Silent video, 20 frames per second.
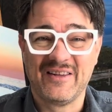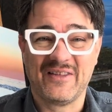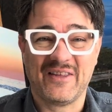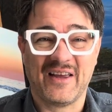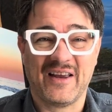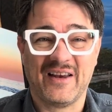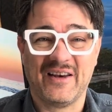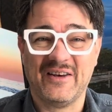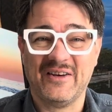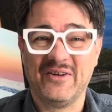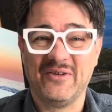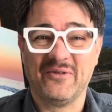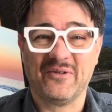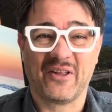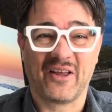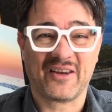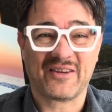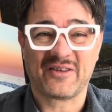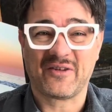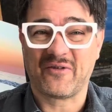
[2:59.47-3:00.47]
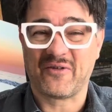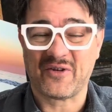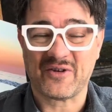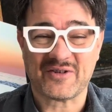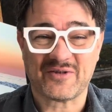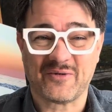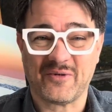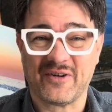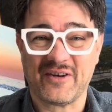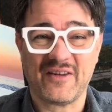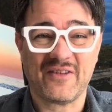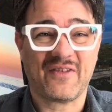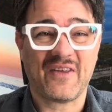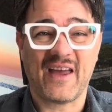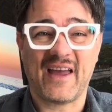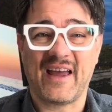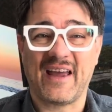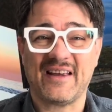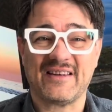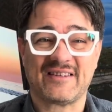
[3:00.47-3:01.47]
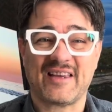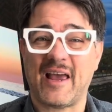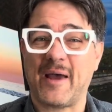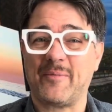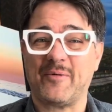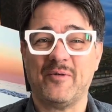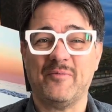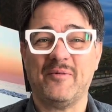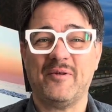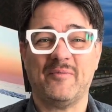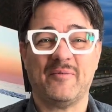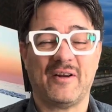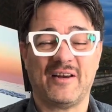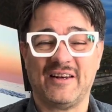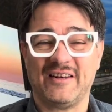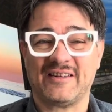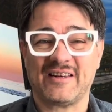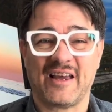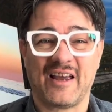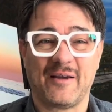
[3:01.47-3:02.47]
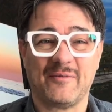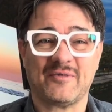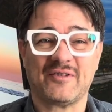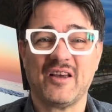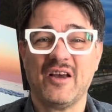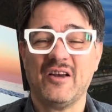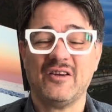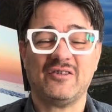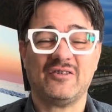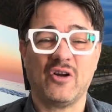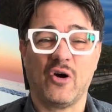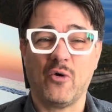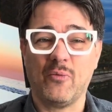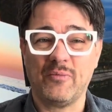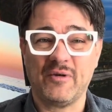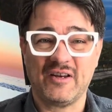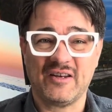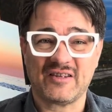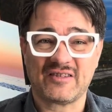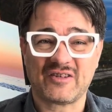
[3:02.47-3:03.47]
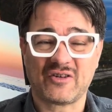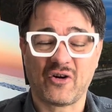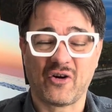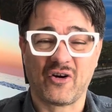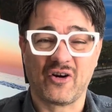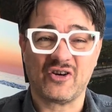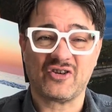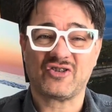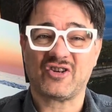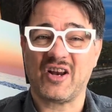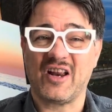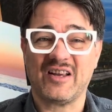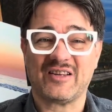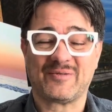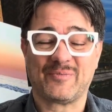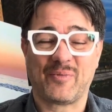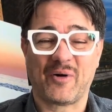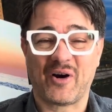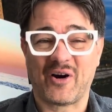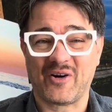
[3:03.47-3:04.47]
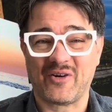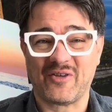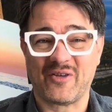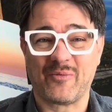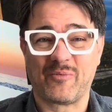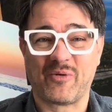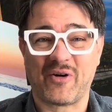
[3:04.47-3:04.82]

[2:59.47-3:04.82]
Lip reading: than you liked the first one. That has happened to me many times. Don't be discouraged. It's part of the